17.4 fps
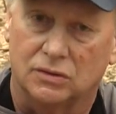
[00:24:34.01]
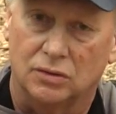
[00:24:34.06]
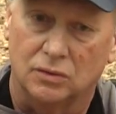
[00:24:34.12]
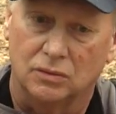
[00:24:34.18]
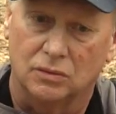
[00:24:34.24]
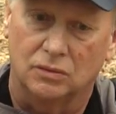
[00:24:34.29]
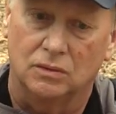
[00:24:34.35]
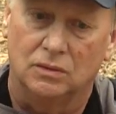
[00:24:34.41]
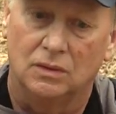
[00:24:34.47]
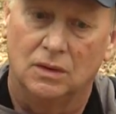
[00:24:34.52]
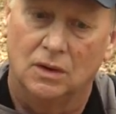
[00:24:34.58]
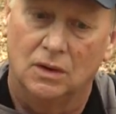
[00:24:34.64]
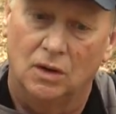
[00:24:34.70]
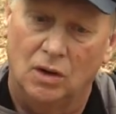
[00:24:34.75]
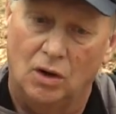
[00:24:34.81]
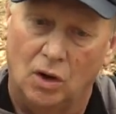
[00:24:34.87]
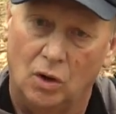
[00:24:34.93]
to
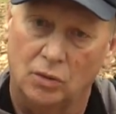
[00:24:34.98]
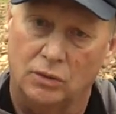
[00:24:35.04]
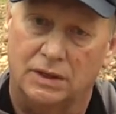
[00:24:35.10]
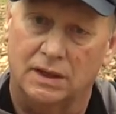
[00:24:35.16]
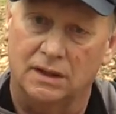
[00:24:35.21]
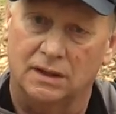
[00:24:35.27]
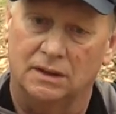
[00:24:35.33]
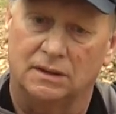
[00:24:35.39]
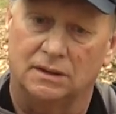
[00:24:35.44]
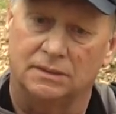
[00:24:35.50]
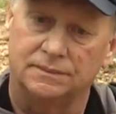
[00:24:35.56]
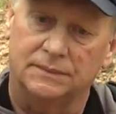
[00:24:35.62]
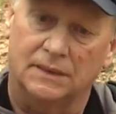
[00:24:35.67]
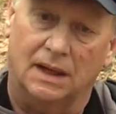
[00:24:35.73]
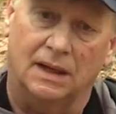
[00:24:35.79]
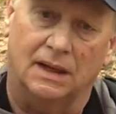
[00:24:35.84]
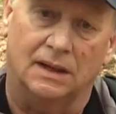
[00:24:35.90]
Oak
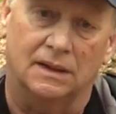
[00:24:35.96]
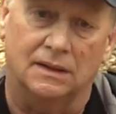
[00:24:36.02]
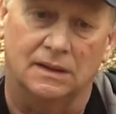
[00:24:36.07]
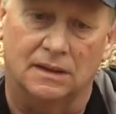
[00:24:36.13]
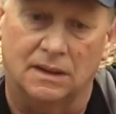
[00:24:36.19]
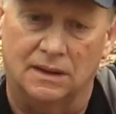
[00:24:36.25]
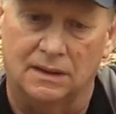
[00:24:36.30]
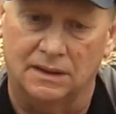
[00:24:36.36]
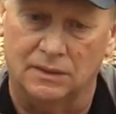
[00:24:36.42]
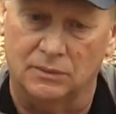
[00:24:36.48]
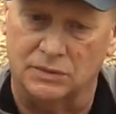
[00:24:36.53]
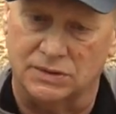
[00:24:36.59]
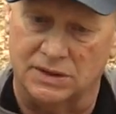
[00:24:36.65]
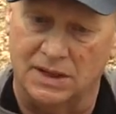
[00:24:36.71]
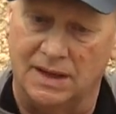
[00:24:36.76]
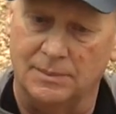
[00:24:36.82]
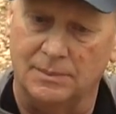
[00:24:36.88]
Hill, and uh, it
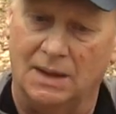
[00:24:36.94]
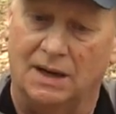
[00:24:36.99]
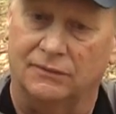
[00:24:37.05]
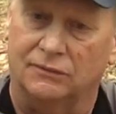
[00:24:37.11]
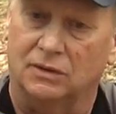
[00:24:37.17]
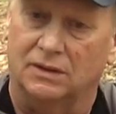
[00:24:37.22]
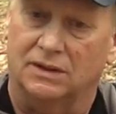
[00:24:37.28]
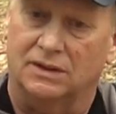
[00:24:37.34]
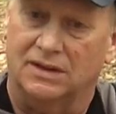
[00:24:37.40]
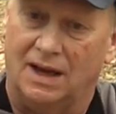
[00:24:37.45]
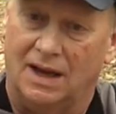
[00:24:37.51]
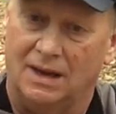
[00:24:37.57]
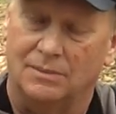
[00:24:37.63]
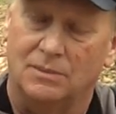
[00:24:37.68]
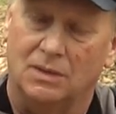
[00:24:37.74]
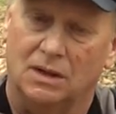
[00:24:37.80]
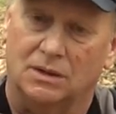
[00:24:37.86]
was named after the
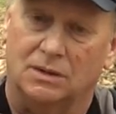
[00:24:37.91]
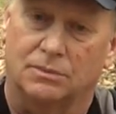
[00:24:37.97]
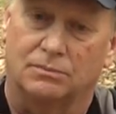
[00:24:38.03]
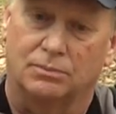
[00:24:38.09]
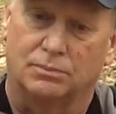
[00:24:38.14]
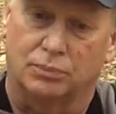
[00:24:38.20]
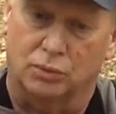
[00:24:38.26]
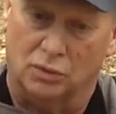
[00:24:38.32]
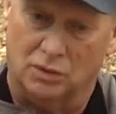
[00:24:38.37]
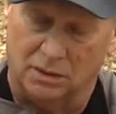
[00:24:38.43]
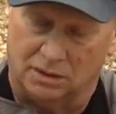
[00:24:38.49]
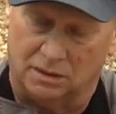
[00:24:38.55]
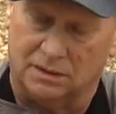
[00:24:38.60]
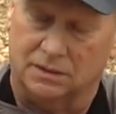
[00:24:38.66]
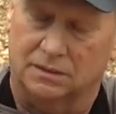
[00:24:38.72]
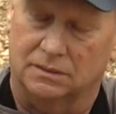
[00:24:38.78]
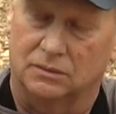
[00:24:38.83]
Tadmuck
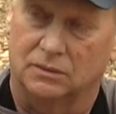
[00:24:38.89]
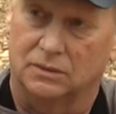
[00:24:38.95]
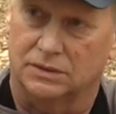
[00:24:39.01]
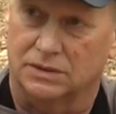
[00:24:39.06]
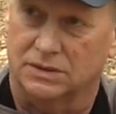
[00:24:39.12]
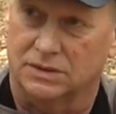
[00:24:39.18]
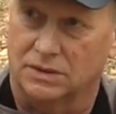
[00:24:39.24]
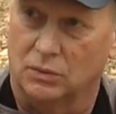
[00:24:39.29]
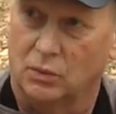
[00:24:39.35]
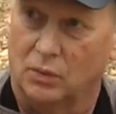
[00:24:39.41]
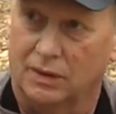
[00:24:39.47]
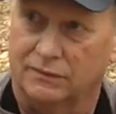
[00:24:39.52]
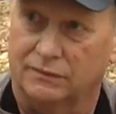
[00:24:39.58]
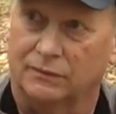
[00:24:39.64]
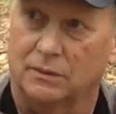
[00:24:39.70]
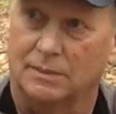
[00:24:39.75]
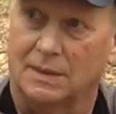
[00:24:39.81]
Brook, which is in
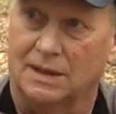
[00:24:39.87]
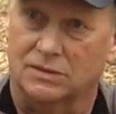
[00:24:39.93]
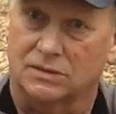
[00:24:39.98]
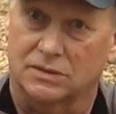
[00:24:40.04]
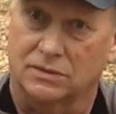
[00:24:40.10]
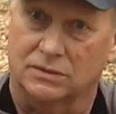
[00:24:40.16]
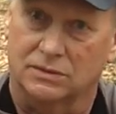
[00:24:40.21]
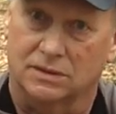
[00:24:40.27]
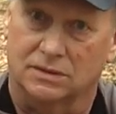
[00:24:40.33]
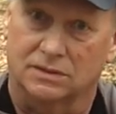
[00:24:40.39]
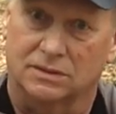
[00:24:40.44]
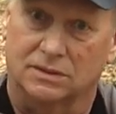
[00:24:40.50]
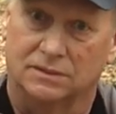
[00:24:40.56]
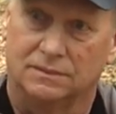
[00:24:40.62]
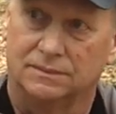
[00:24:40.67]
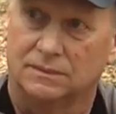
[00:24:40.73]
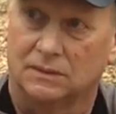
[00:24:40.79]
Westford,
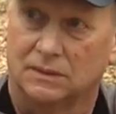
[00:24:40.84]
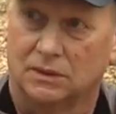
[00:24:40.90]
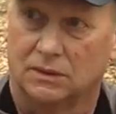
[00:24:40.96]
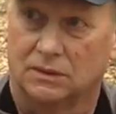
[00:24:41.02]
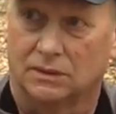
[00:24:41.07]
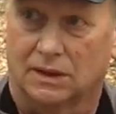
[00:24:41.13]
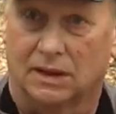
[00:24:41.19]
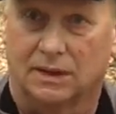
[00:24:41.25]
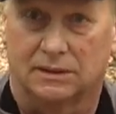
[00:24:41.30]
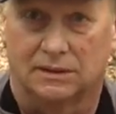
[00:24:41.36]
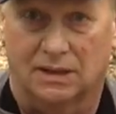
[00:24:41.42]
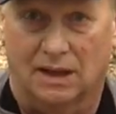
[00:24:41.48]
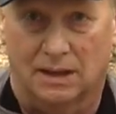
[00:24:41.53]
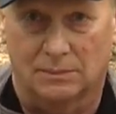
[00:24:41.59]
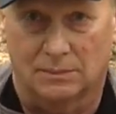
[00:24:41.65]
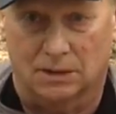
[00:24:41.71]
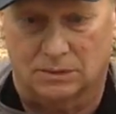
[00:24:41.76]
Massachusetts. Okay,
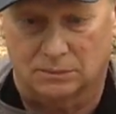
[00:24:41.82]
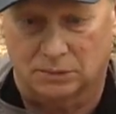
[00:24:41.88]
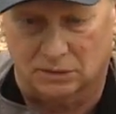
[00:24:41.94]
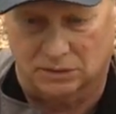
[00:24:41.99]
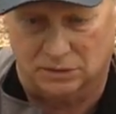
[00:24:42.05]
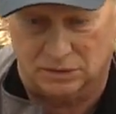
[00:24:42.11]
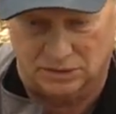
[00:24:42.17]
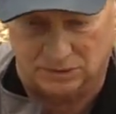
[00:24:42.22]
Tadmuck Brook